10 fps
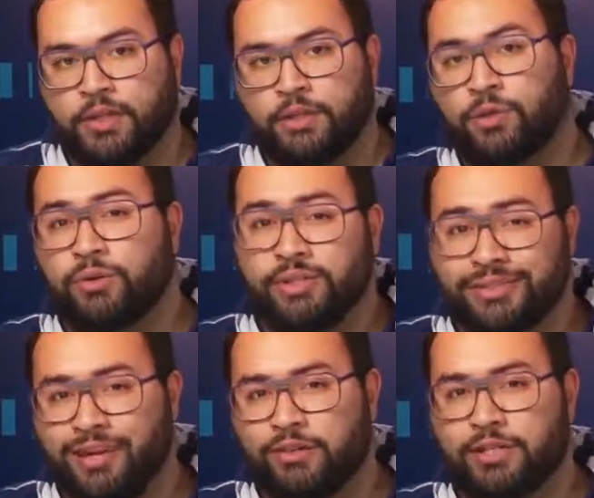you don't need
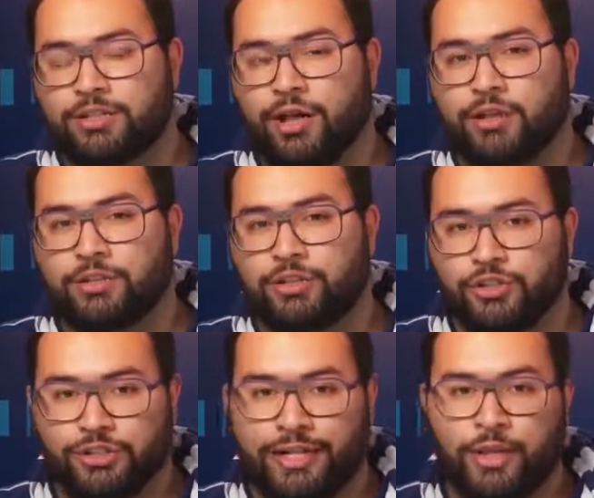to have it installed. You can
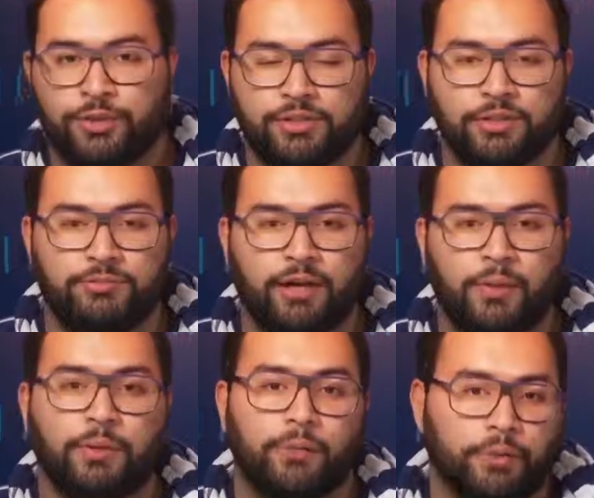just download the zip
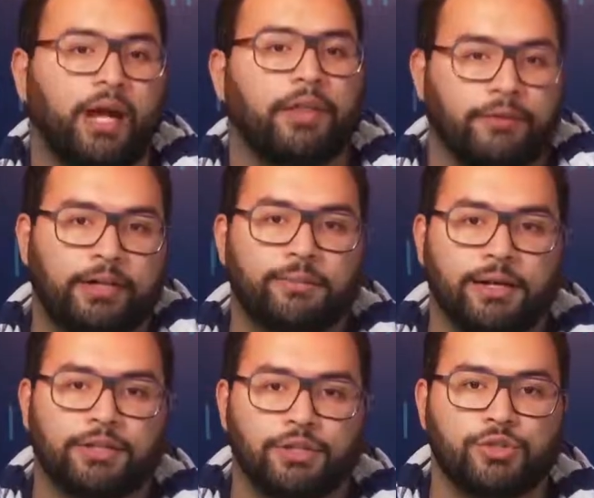file. But we highly
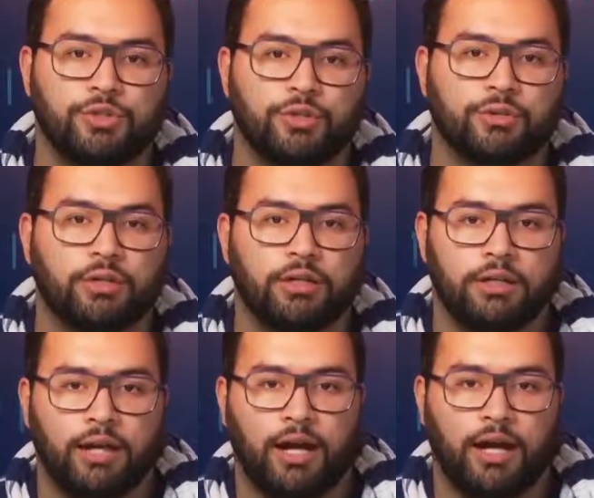recommend that you do
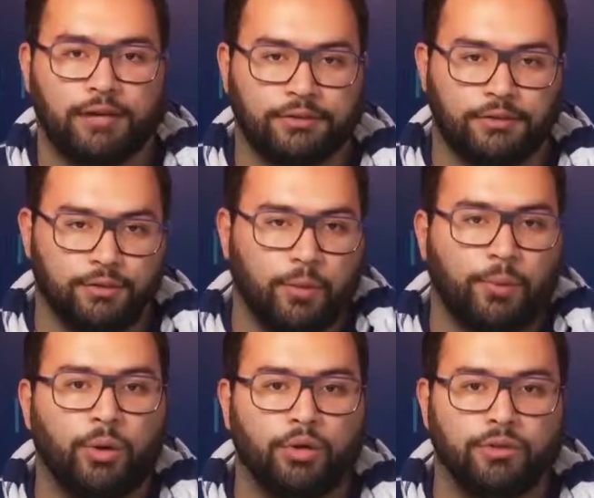a
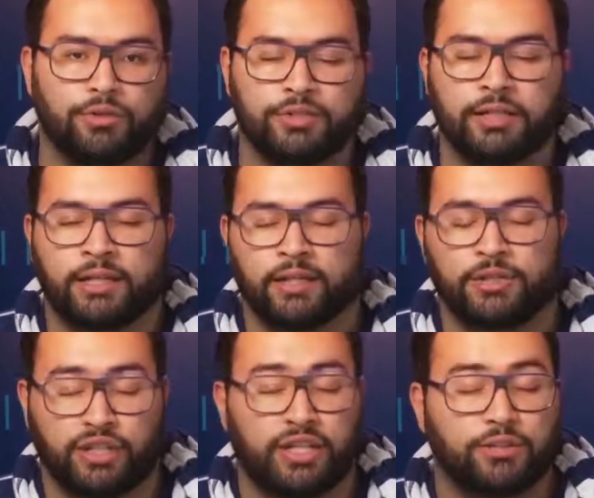pull using
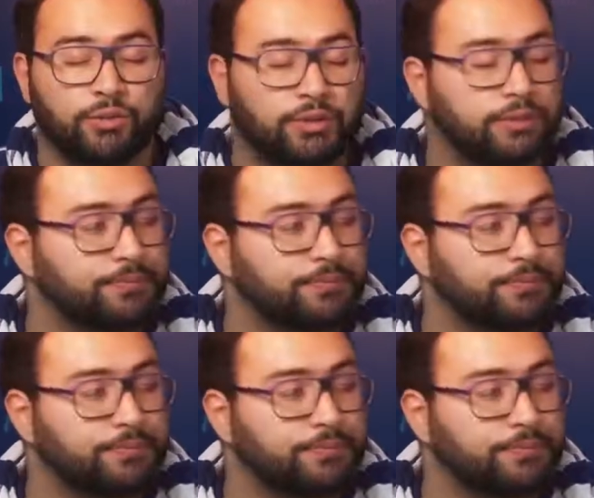the Git tools.